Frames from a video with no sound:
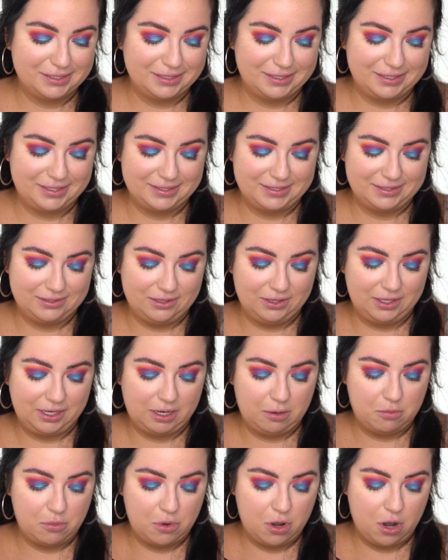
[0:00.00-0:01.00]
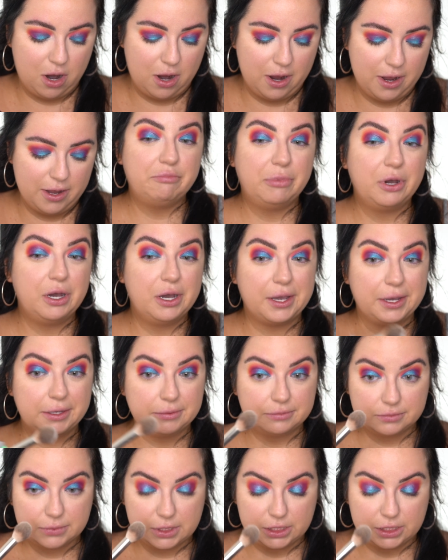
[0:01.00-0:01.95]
Like, it's not like I'm not, but